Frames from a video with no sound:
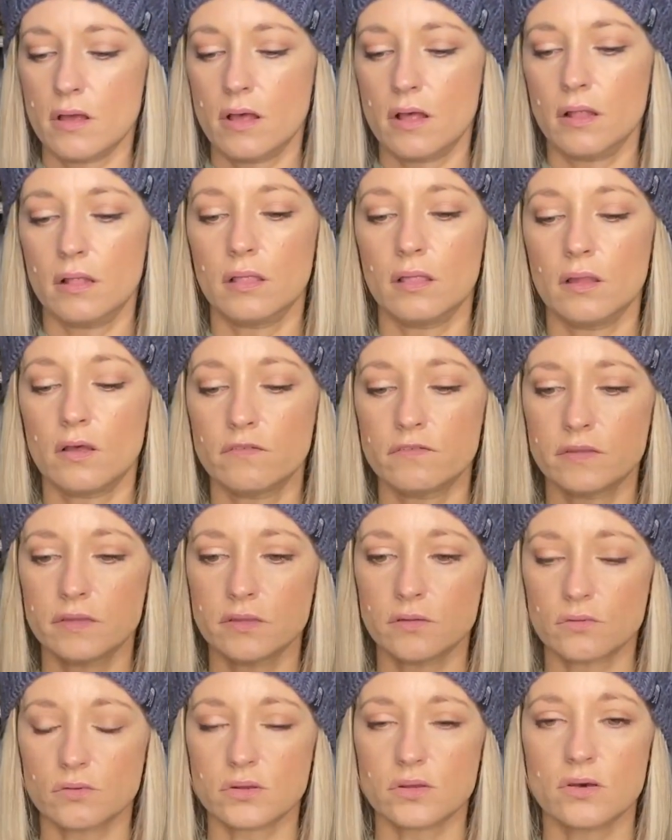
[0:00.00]
love
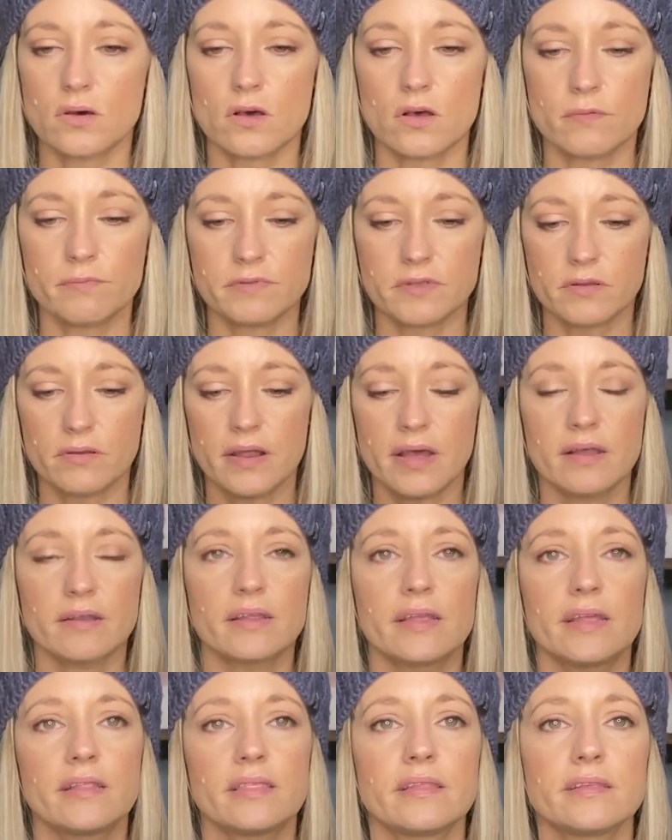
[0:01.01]
silk tops on how to
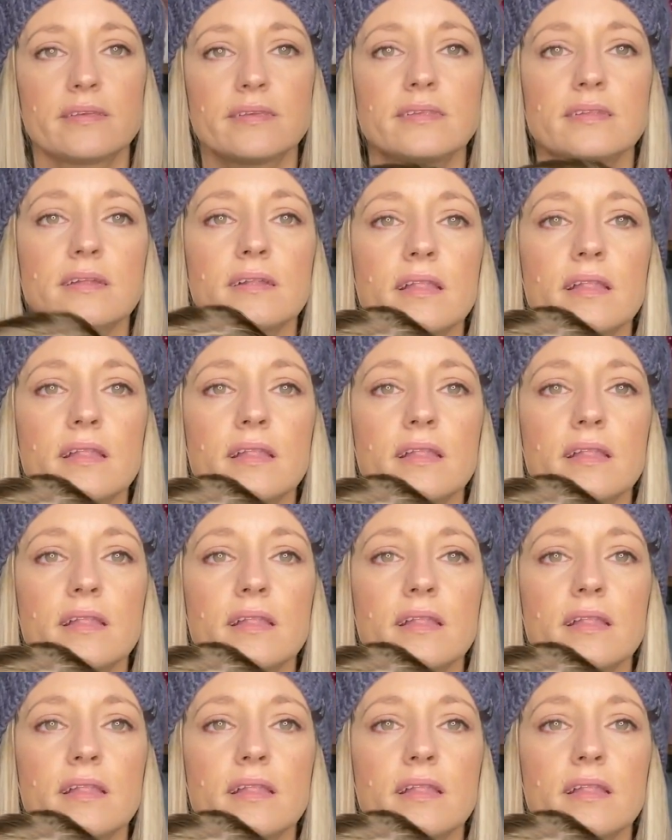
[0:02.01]
get this to